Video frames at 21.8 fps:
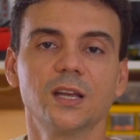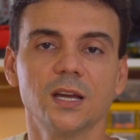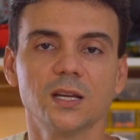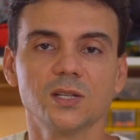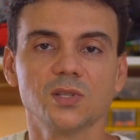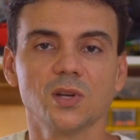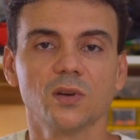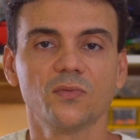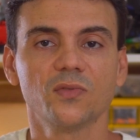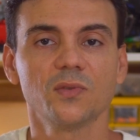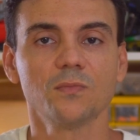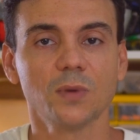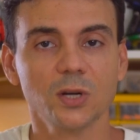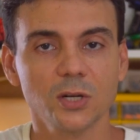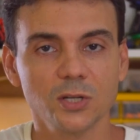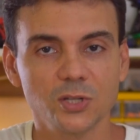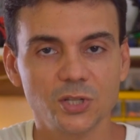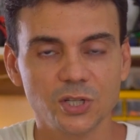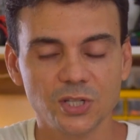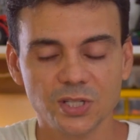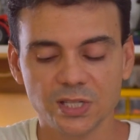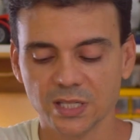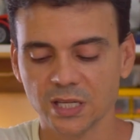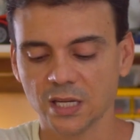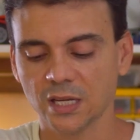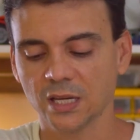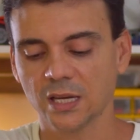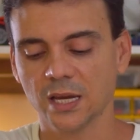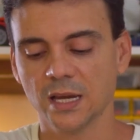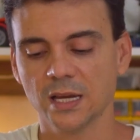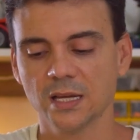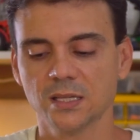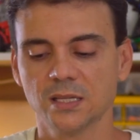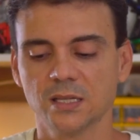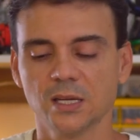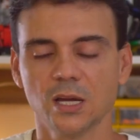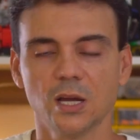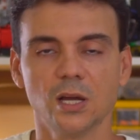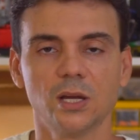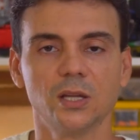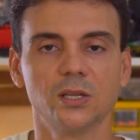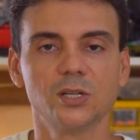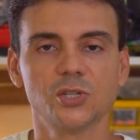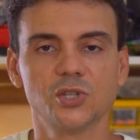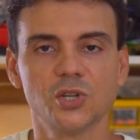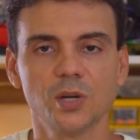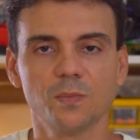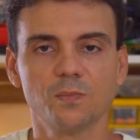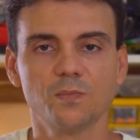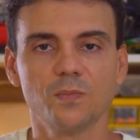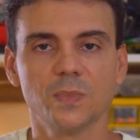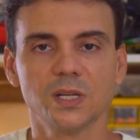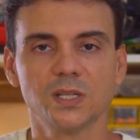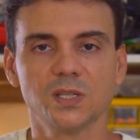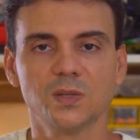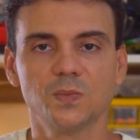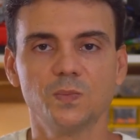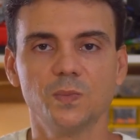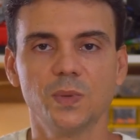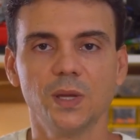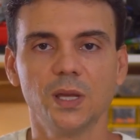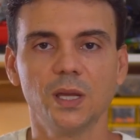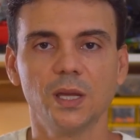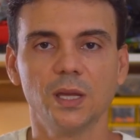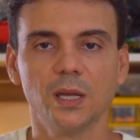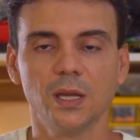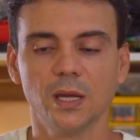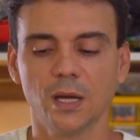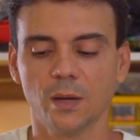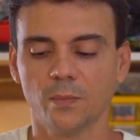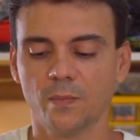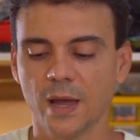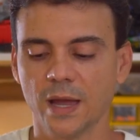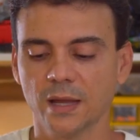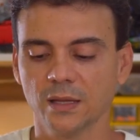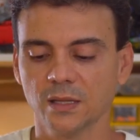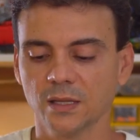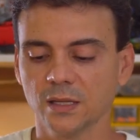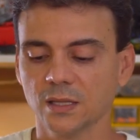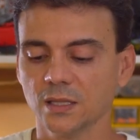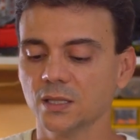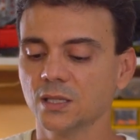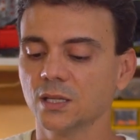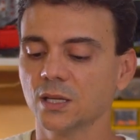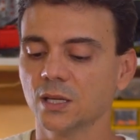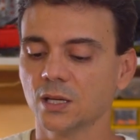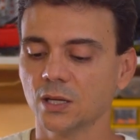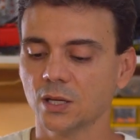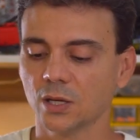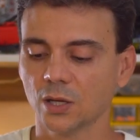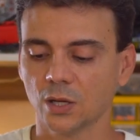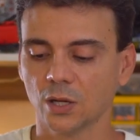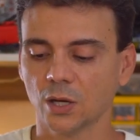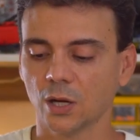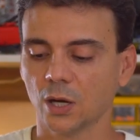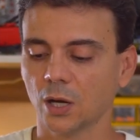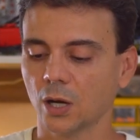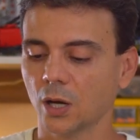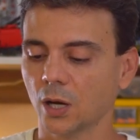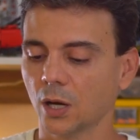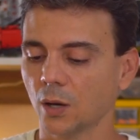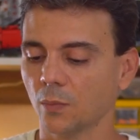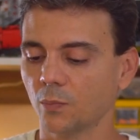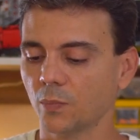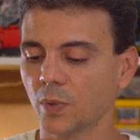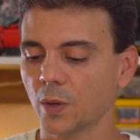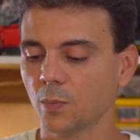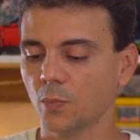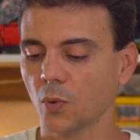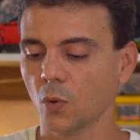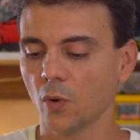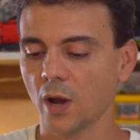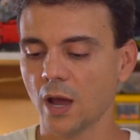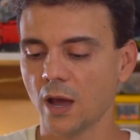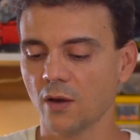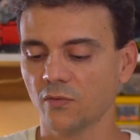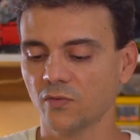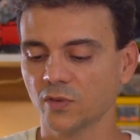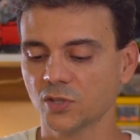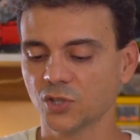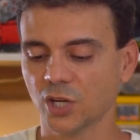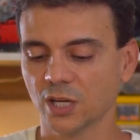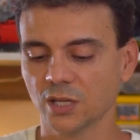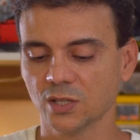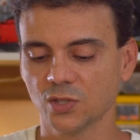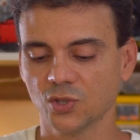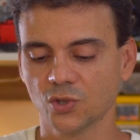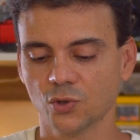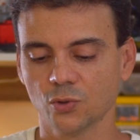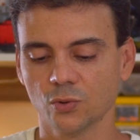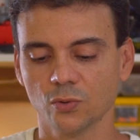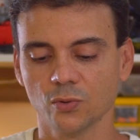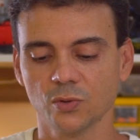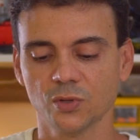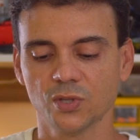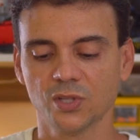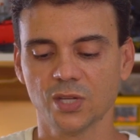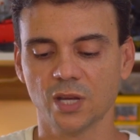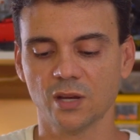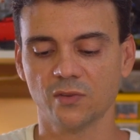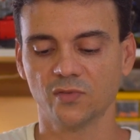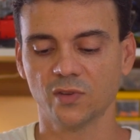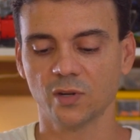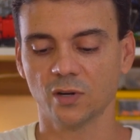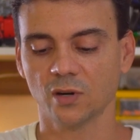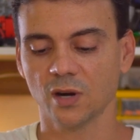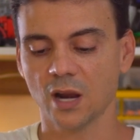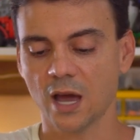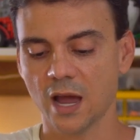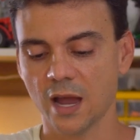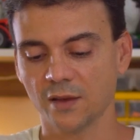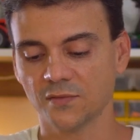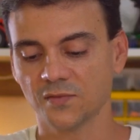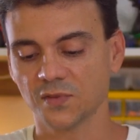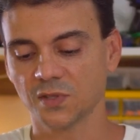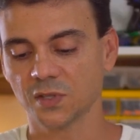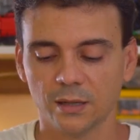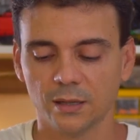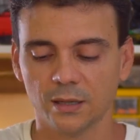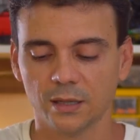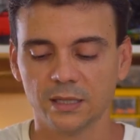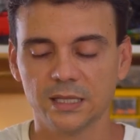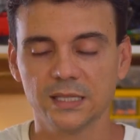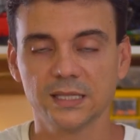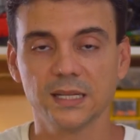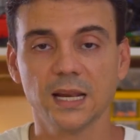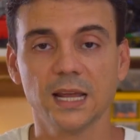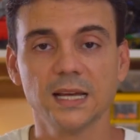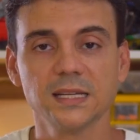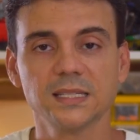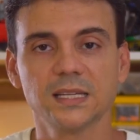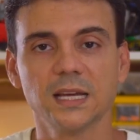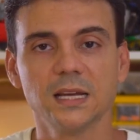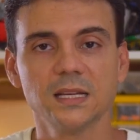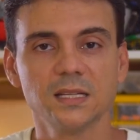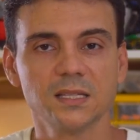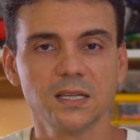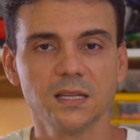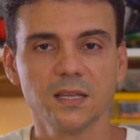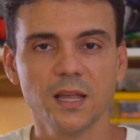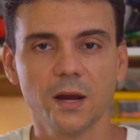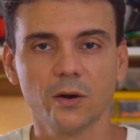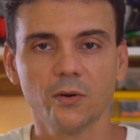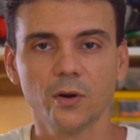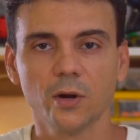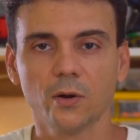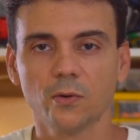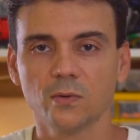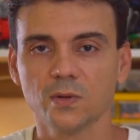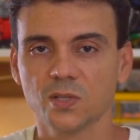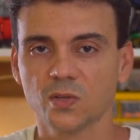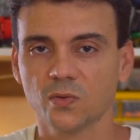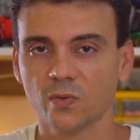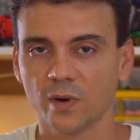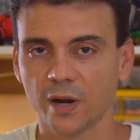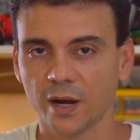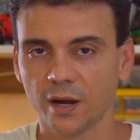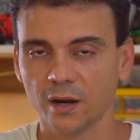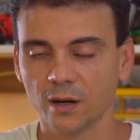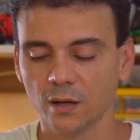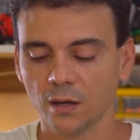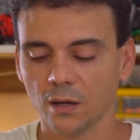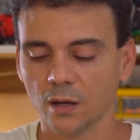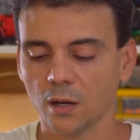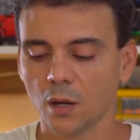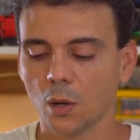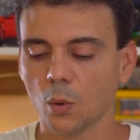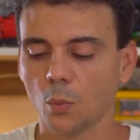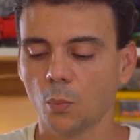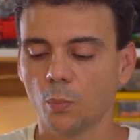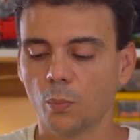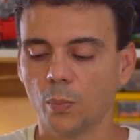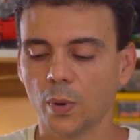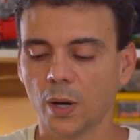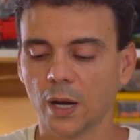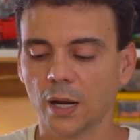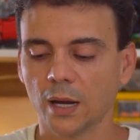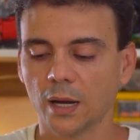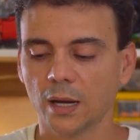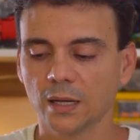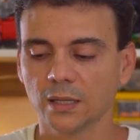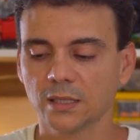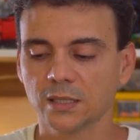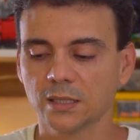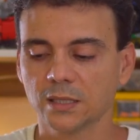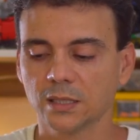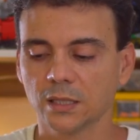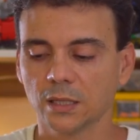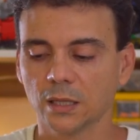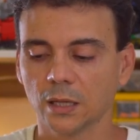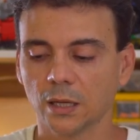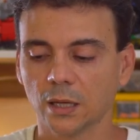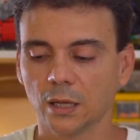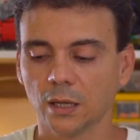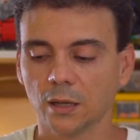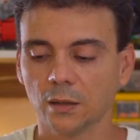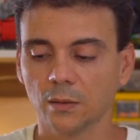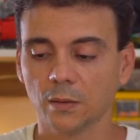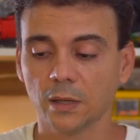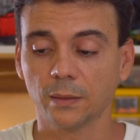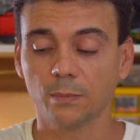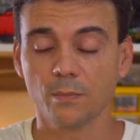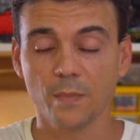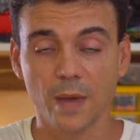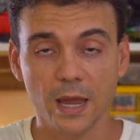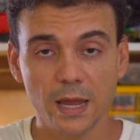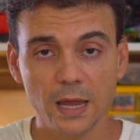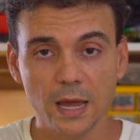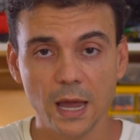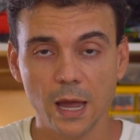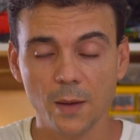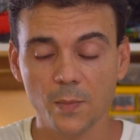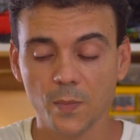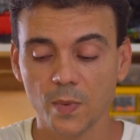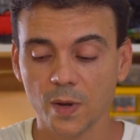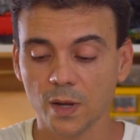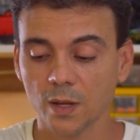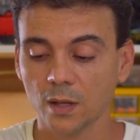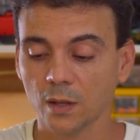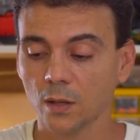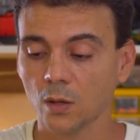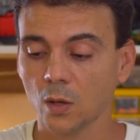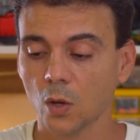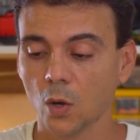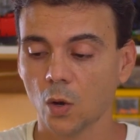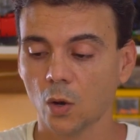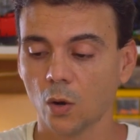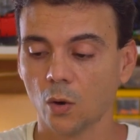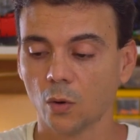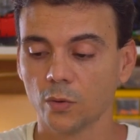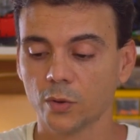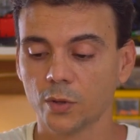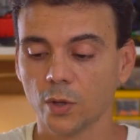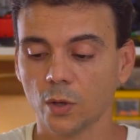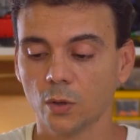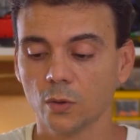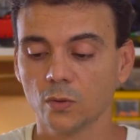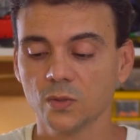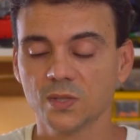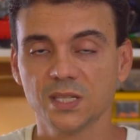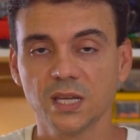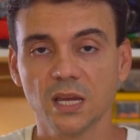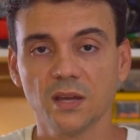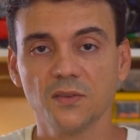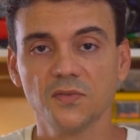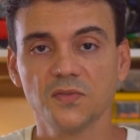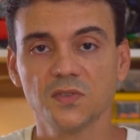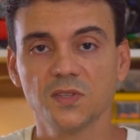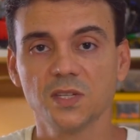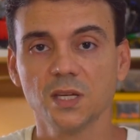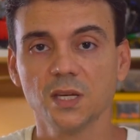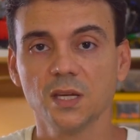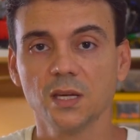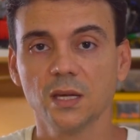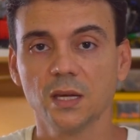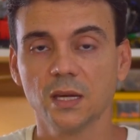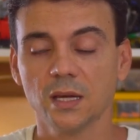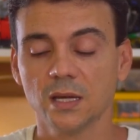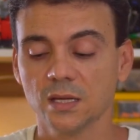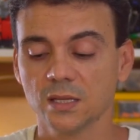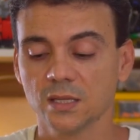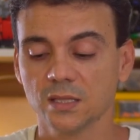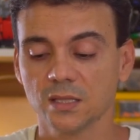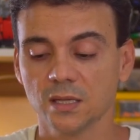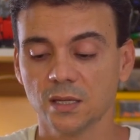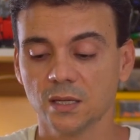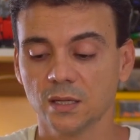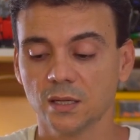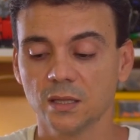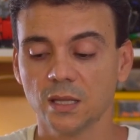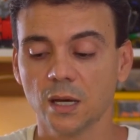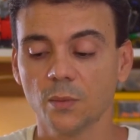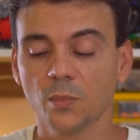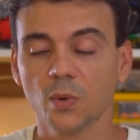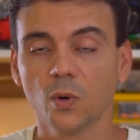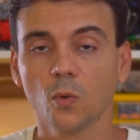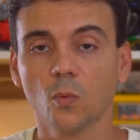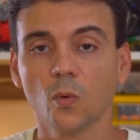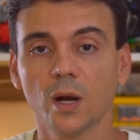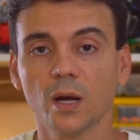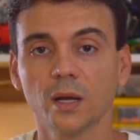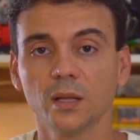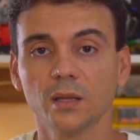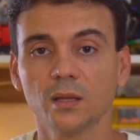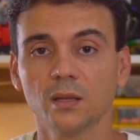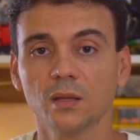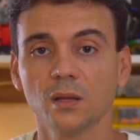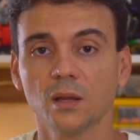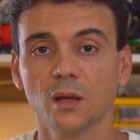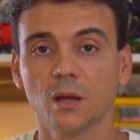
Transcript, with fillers: case of emergency, in case the ship must be abandoned, uh, people have a chance to save their lives. This last case scenario is rare, but uh, it may happen, although safety is uh, number one